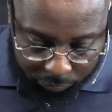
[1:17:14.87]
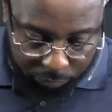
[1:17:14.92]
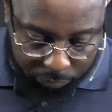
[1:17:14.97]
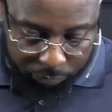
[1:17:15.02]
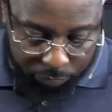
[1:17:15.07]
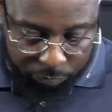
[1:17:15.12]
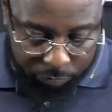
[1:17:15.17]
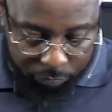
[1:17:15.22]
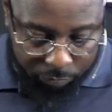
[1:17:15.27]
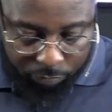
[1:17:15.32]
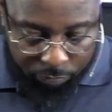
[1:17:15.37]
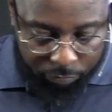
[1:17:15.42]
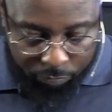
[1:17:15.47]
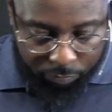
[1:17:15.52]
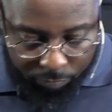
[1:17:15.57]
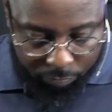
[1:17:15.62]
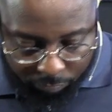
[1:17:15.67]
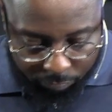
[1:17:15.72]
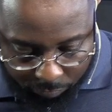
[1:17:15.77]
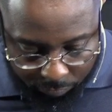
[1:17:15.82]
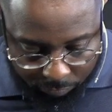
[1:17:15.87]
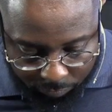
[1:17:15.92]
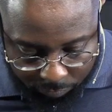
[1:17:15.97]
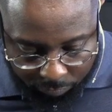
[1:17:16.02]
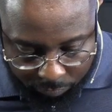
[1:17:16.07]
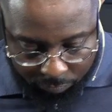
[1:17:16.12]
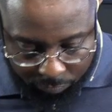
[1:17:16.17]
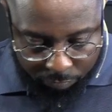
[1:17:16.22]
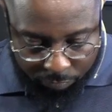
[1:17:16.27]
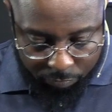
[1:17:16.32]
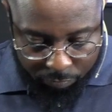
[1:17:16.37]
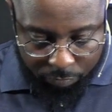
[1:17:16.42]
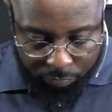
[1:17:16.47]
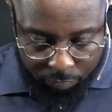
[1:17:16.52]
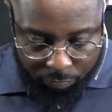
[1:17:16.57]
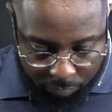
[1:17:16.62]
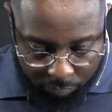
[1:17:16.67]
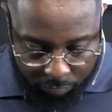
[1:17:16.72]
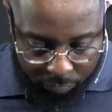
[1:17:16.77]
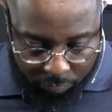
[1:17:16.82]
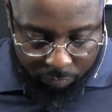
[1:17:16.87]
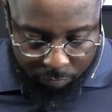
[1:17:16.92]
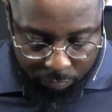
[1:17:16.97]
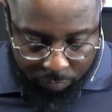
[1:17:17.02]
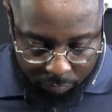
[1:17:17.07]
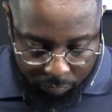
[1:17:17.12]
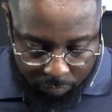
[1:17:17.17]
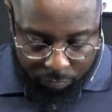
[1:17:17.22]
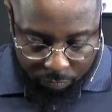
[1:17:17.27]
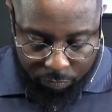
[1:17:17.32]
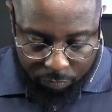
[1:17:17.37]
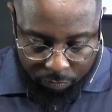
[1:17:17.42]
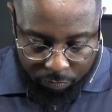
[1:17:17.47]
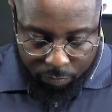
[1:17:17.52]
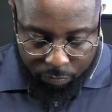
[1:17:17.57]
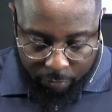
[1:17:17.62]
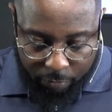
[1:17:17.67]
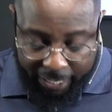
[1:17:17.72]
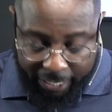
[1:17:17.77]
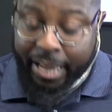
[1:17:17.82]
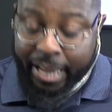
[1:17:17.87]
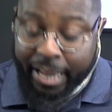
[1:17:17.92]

the Sabbath on the Sabbath day. Keep the